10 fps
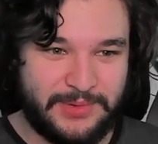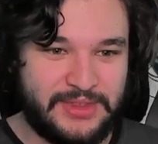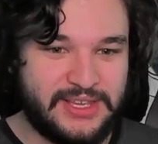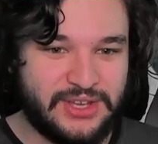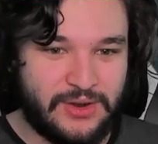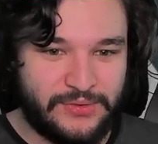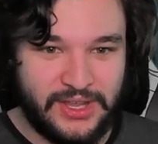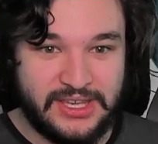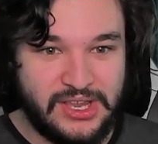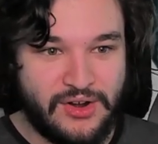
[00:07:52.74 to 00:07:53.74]
of these are for
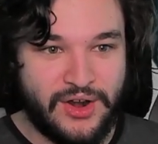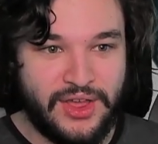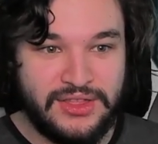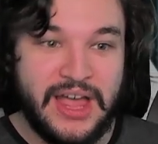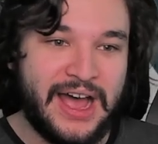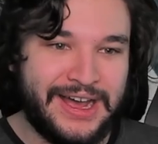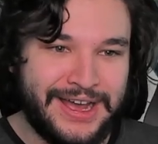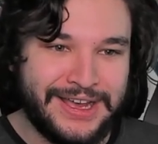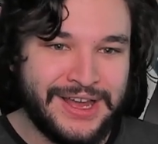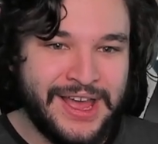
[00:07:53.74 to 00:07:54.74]
like gear
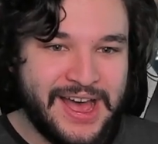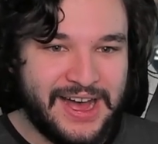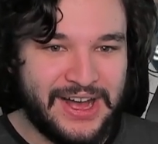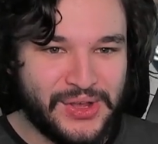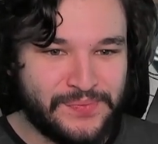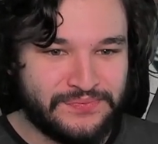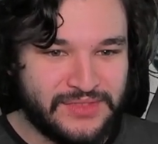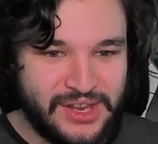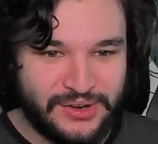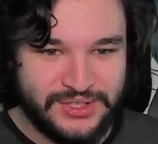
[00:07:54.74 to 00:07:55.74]
nine, um,
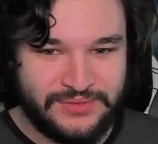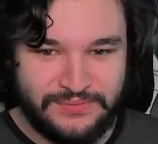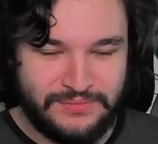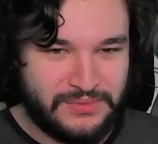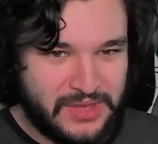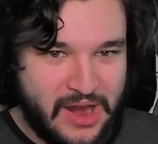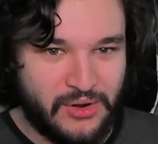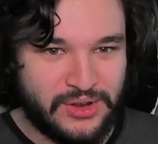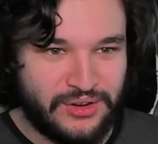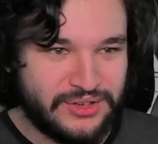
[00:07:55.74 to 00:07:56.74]
you know,
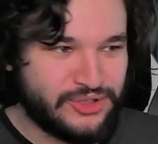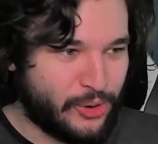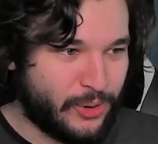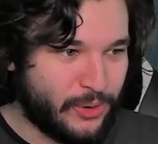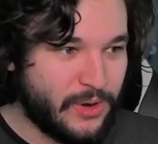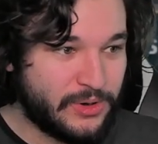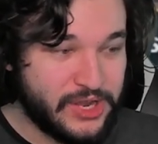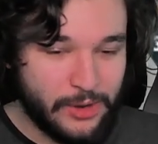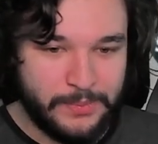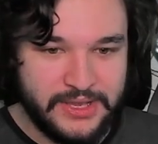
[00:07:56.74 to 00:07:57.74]
characters or, or,
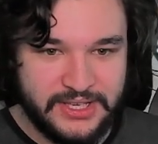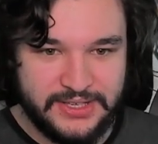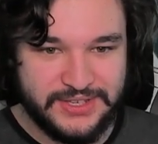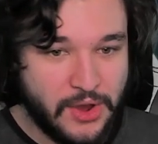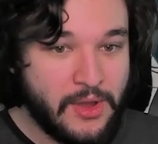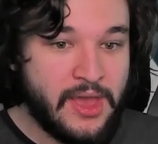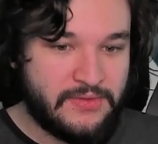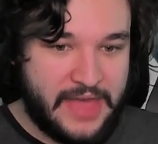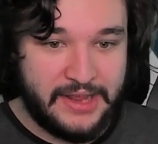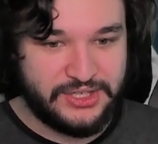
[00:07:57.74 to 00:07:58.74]
gear pieces. So
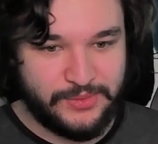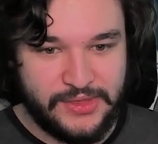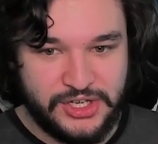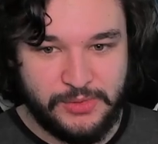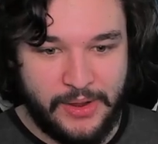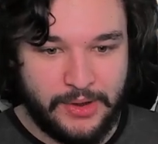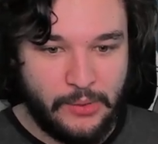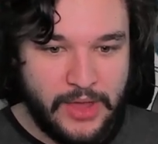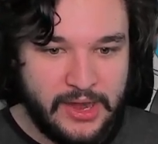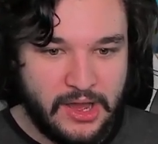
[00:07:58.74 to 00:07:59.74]
that is something that you might want to
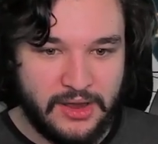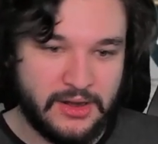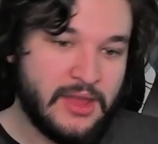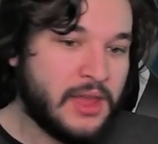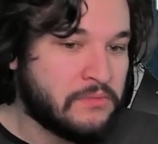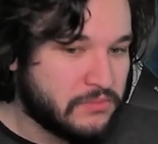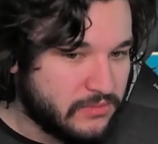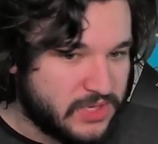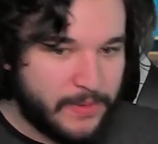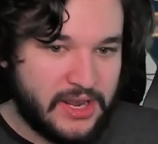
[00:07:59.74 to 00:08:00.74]
wait on,
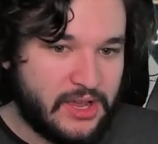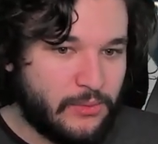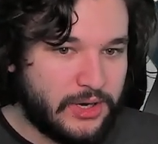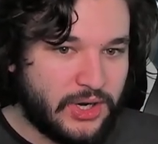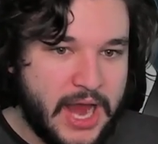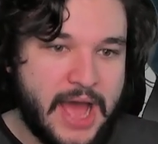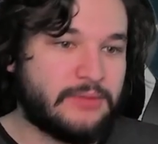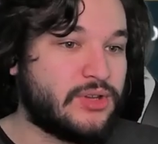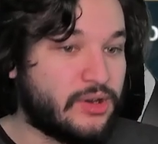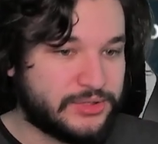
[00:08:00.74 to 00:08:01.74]
depending on where you're at.
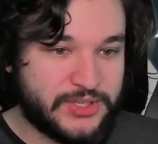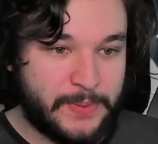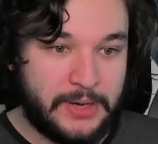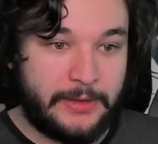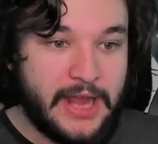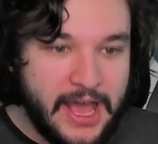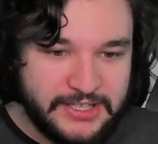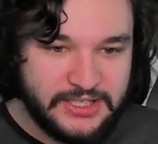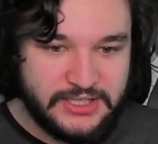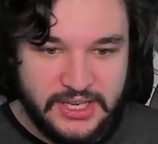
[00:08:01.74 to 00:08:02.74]
You can also spend it on
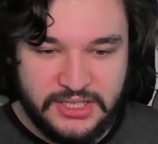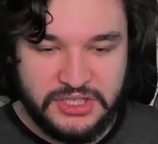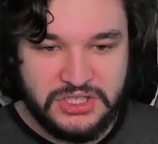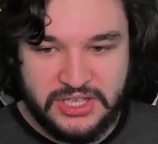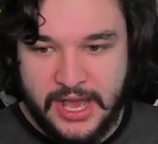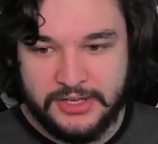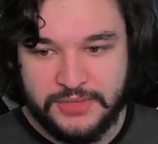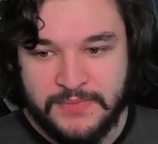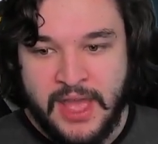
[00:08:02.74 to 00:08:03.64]
essences and such